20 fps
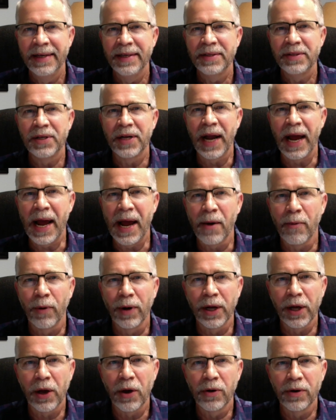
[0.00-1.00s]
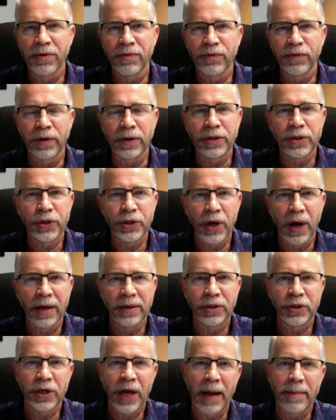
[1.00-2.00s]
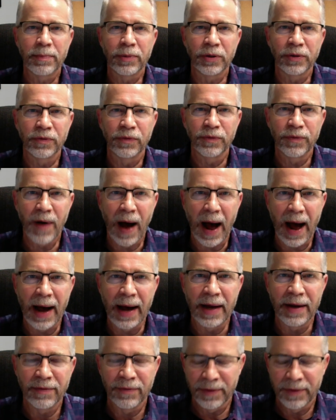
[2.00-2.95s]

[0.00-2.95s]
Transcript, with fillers: Today I want to go to 1 John chapter 5.